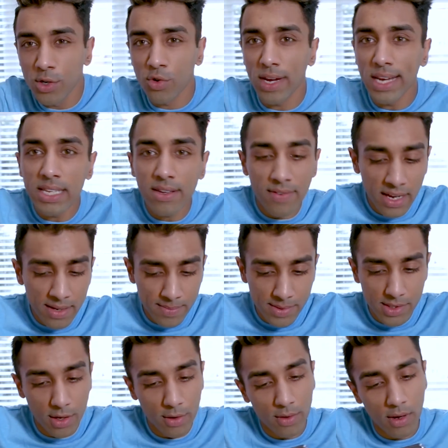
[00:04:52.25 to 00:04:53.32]
creative apps,
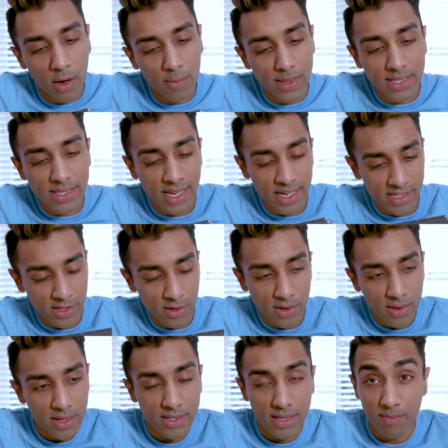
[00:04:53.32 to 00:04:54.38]
so I'll be sketching on
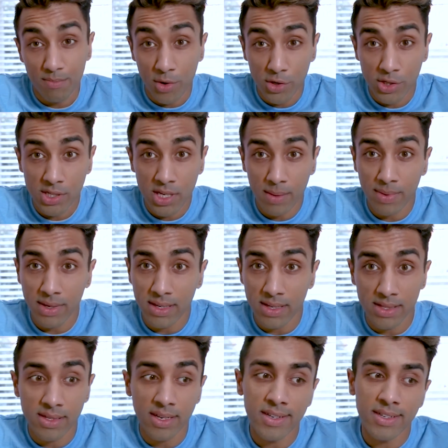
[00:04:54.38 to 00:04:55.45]
this and prototyping
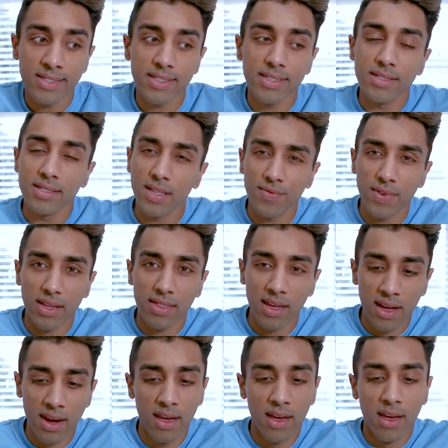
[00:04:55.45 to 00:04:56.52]
designs and stuff like
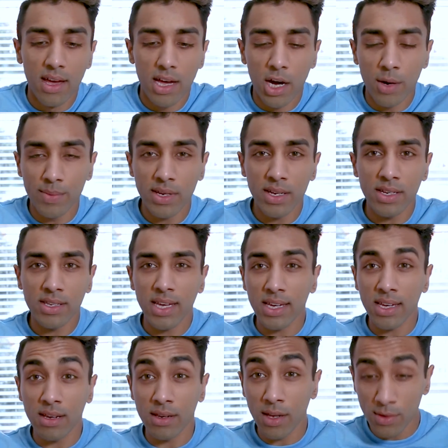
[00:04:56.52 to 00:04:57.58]
that. I'll be
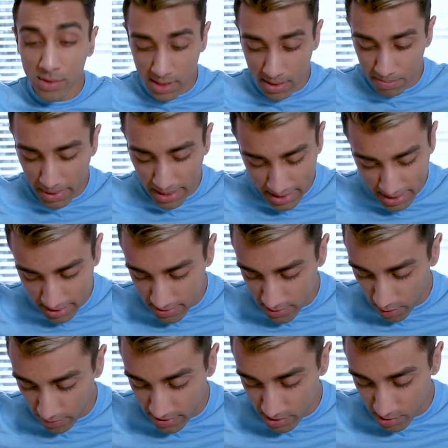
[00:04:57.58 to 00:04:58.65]
taking notes in meetings, so
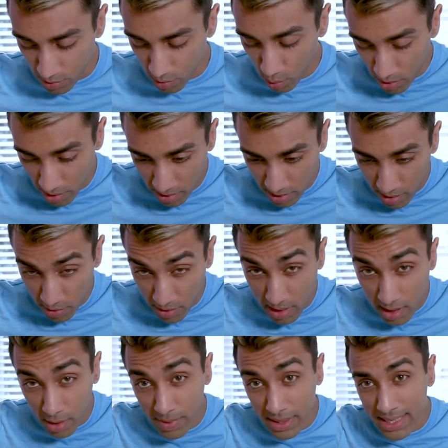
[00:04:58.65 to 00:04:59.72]
I've installed OneNote, and
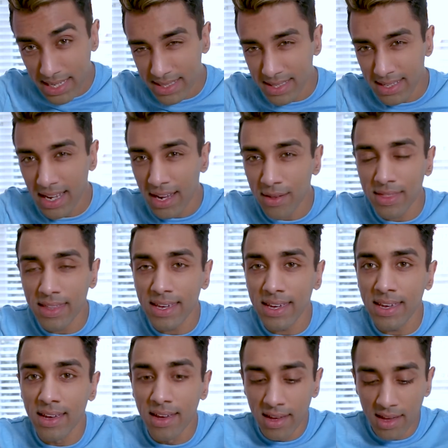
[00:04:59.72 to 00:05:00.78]
I'll be testing out
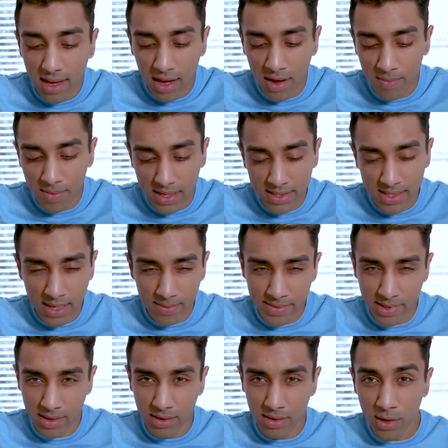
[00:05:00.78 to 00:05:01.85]
the
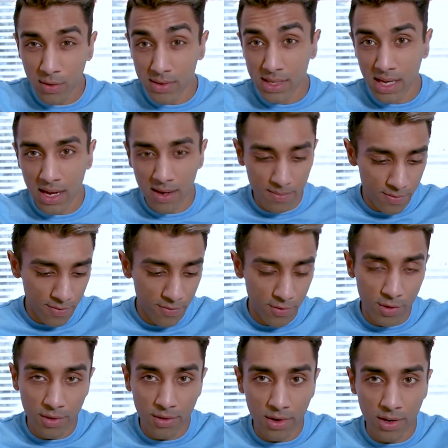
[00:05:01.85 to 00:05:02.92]
Samsung Notes app
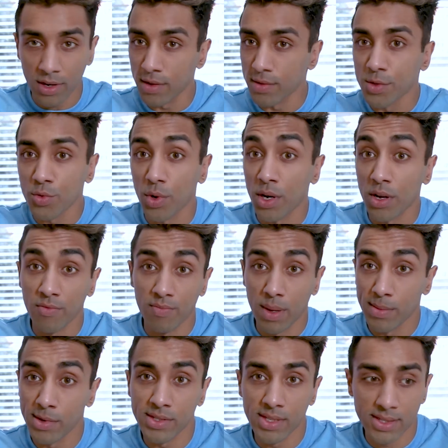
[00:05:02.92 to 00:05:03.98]
for, you know, screen off
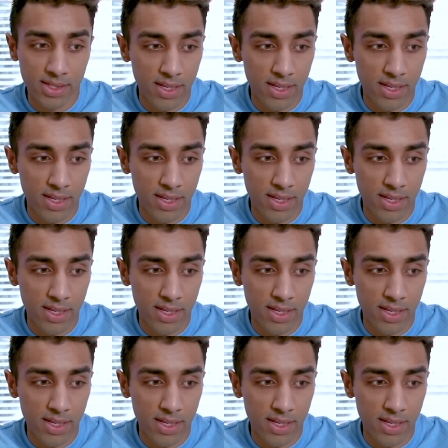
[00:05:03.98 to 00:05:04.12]
memos and